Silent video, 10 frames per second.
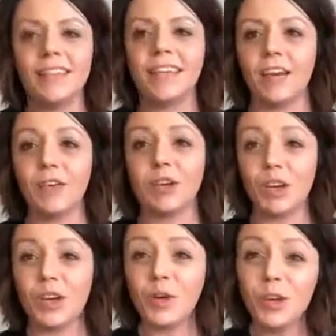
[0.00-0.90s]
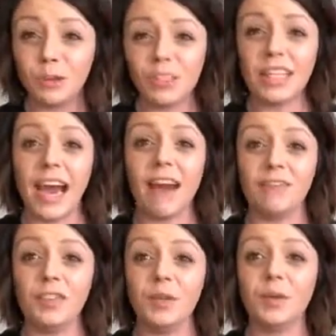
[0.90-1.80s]
thing ever. You used to
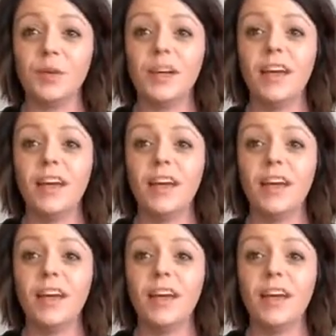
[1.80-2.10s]
have to